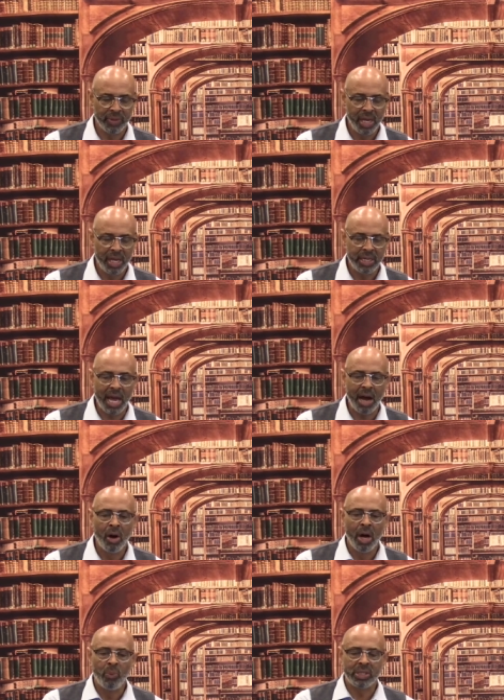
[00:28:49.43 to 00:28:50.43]
Now,
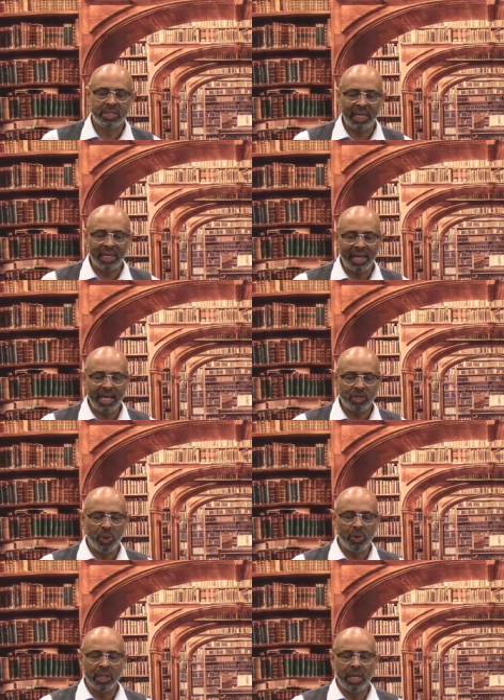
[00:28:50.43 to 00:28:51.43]
we said last week, we're going
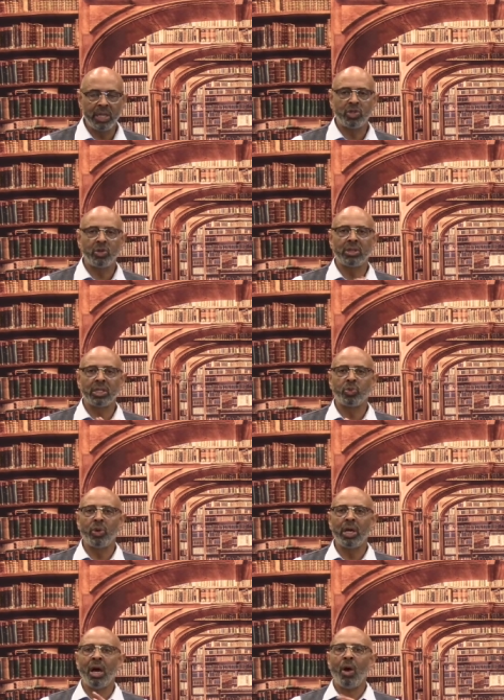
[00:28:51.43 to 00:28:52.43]
to get into it this week,
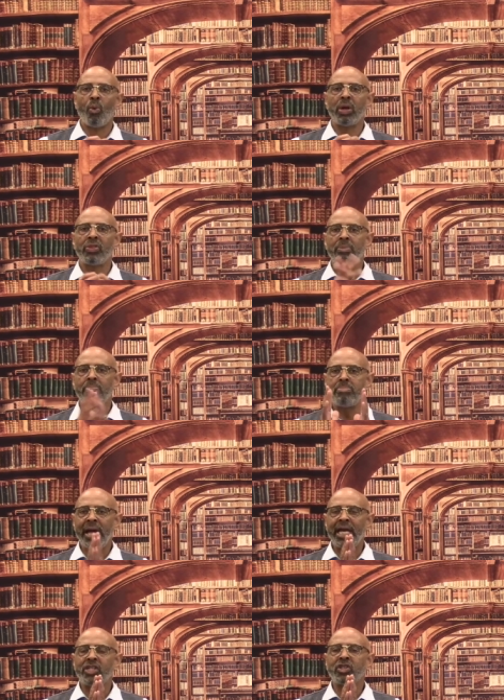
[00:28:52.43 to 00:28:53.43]
one of the
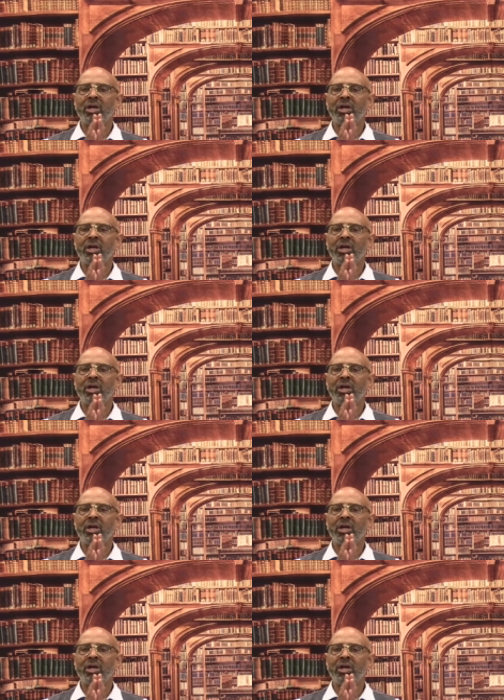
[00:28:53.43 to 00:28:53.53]
major